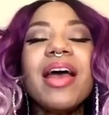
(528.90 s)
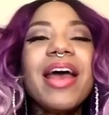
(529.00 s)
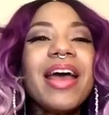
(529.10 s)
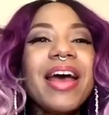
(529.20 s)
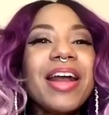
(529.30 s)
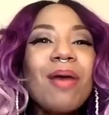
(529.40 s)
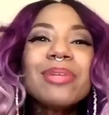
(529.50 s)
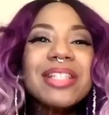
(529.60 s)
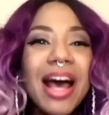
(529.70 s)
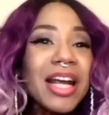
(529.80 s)
and I'm
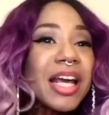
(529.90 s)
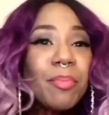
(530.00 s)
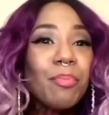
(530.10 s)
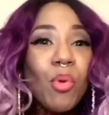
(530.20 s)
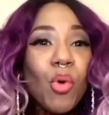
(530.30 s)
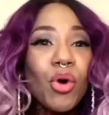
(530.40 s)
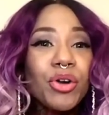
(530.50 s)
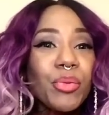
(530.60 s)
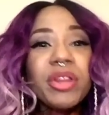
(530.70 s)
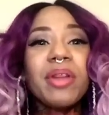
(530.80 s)
just kind of getting
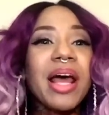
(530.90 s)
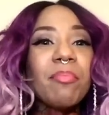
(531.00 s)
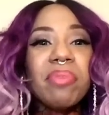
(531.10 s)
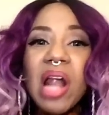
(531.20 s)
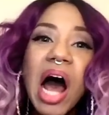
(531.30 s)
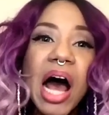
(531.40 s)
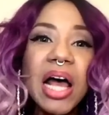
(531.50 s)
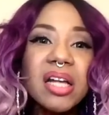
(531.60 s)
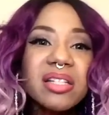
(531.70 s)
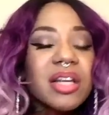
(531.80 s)
bored with like
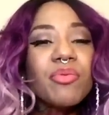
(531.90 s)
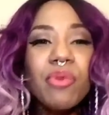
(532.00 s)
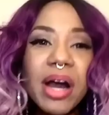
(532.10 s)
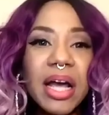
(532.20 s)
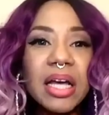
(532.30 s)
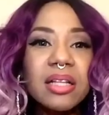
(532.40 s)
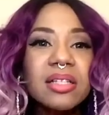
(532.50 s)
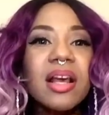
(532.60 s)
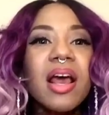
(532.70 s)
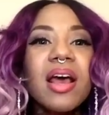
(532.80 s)
blondes and
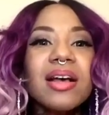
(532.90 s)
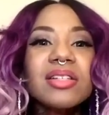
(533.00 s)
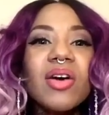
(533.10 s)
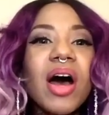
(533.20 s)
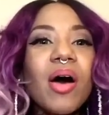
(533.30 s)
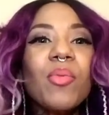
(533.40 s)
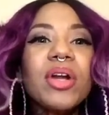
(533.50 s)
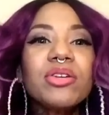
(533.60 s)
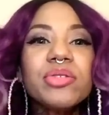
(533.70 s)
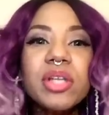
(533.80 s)
reds, and so I
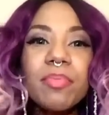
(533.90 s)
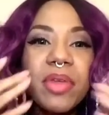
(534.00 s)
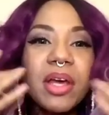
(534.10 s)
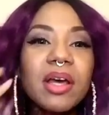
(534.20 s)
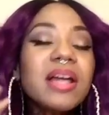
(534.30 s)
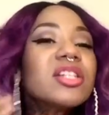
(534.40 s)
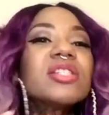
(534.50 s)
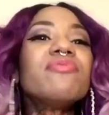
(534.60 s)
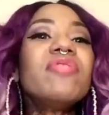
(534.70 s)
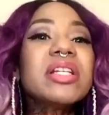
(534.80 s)
want to do something, it
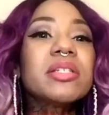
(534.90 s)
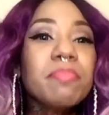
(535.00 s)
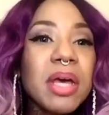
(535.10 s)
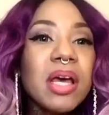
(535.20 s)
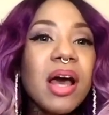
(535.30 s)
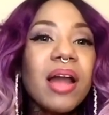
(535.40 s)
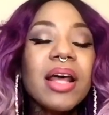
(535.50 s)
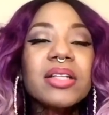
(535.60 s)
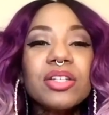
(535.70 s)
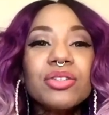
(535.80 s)
just fits me. I
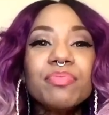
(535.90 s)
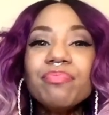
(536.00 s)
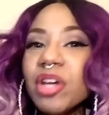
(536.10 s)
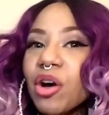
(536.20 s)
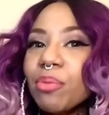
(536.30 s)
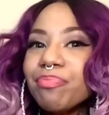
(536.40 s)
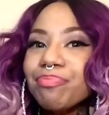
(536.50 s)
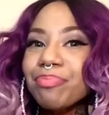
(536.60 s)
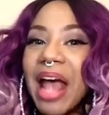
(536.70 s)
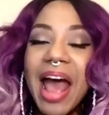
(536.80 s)
like to, you know,
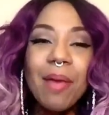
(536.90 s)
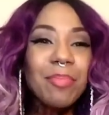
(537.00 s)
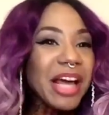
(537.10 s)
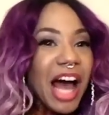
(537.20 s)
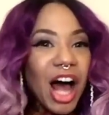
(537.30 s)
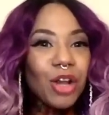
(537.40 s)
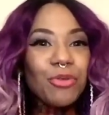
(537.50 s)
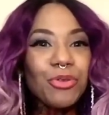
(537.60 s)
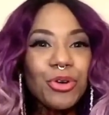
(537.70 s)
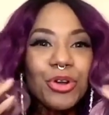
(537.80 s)
be
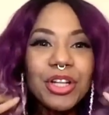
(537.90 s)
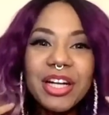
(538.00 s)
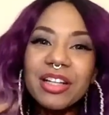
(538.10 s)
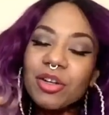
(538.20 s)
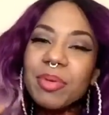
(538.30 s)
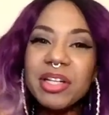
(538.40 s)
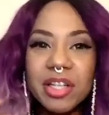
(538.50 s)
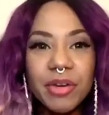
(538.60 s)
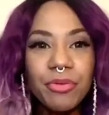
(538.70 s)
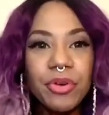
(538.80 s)
colorful and a little bit
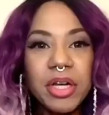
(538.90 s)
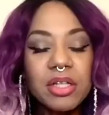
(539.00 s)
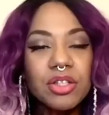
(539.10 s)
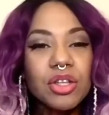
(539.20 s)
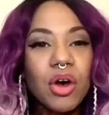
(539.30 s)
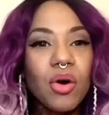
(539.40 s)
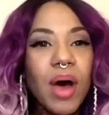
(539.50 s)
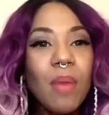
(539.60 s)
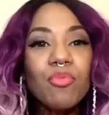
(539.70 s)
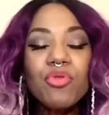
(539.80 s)
different, so
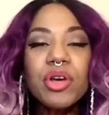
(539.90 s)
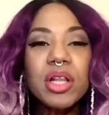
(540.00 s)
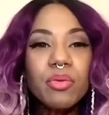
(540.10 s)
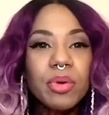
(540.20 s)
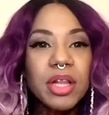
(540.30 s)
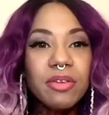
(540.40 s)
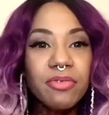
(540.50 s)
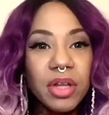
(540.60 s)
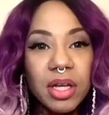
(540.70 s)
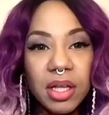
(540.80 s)
I'm really
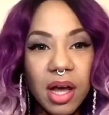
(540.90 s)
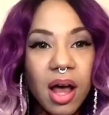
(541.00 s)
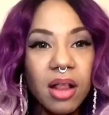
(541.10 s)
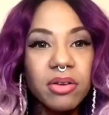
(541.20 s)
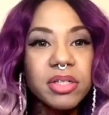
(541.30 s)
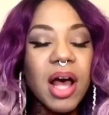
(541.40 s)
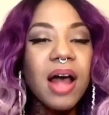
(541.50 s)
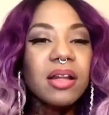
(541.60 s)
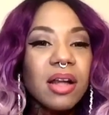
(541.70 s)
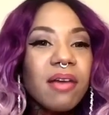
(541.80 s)
feeling the colors.
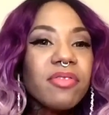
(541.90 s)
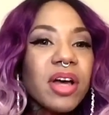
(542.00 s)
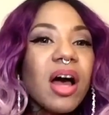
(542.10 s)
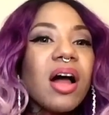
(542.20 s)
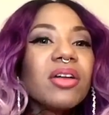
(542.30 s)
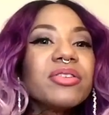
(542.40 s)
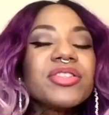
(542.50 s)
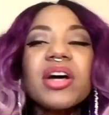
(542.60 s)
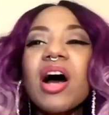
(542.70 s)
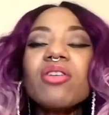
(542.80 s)
I love the colors.
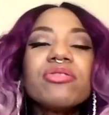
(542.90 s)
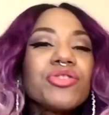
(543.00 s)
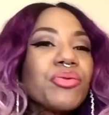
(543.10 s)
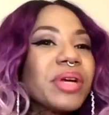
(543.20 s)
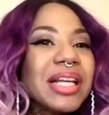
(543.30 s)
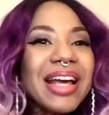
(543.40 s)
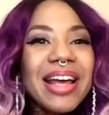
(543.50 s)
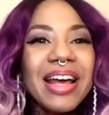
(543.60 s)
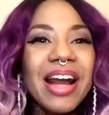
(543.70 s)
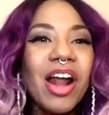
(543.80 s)
The colors are really
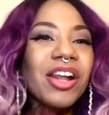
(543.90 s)
in. I